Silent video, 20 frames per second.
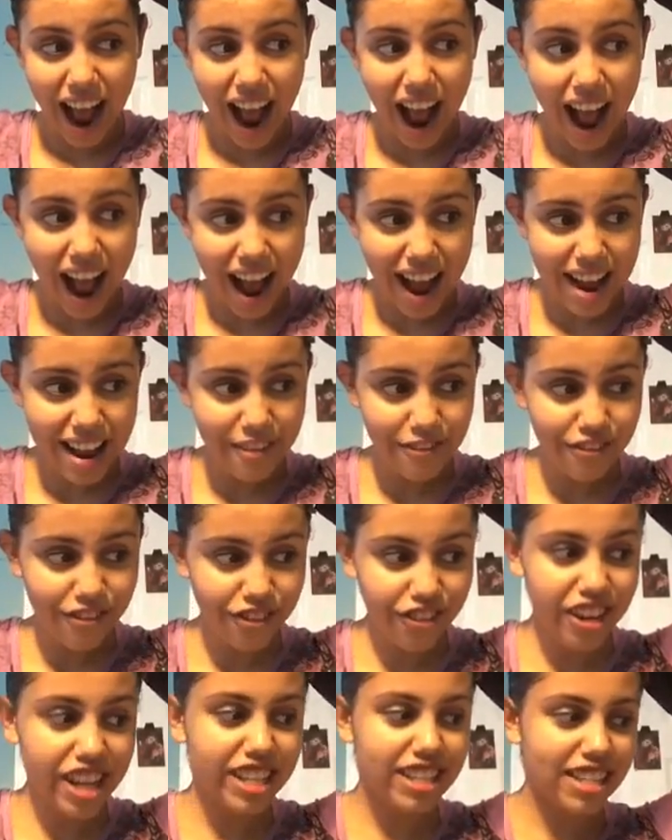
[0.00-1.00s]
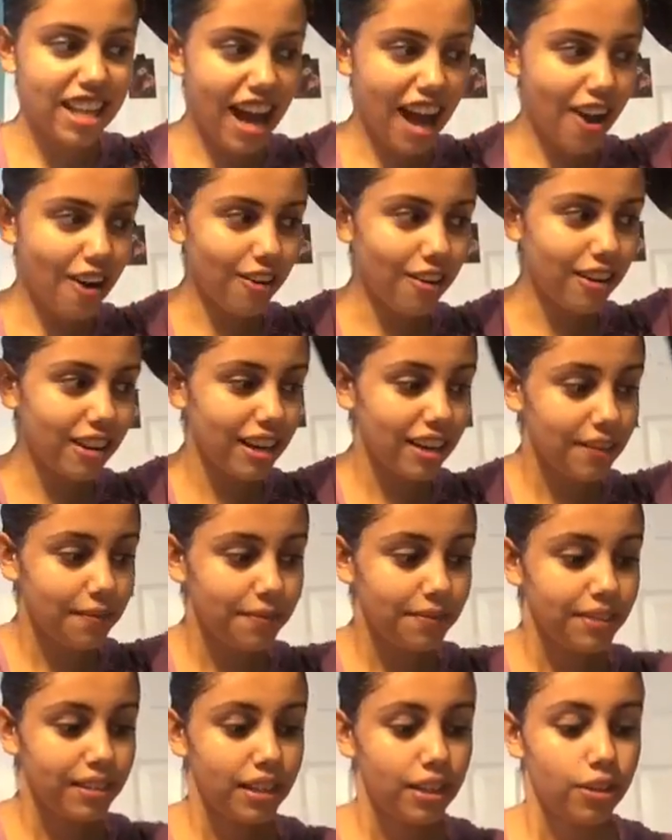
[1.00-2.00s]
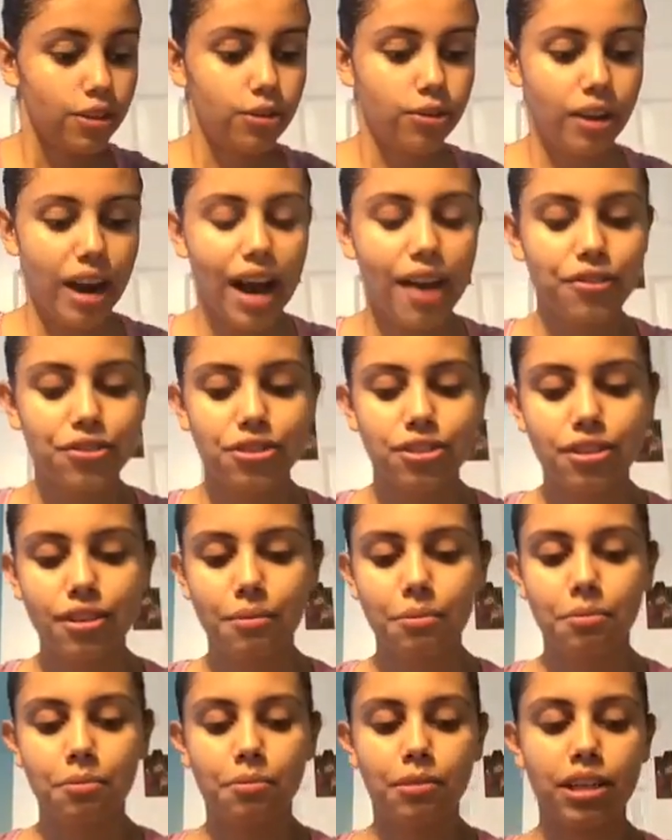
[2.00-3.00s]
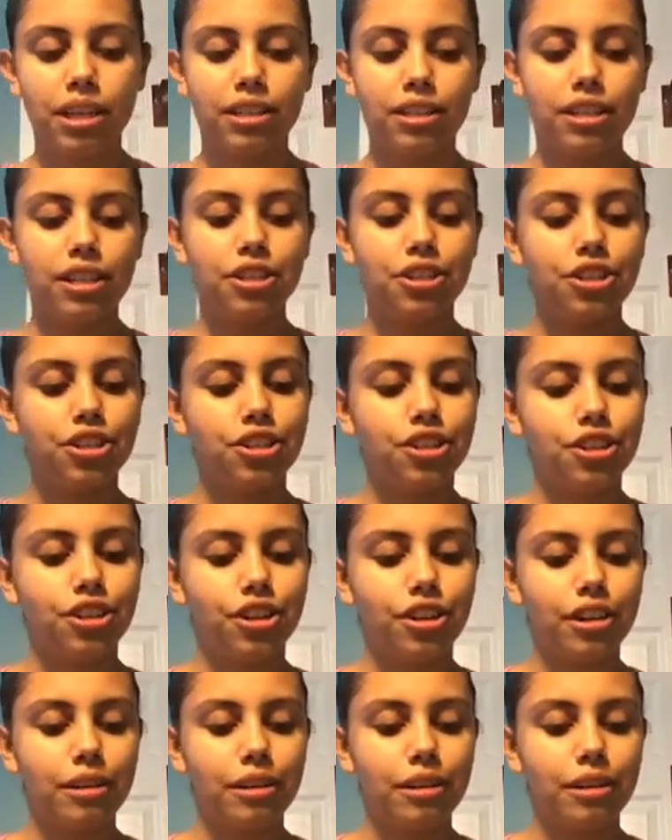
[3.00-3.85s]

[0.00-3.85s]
I freaked out, grabbed some conditioner,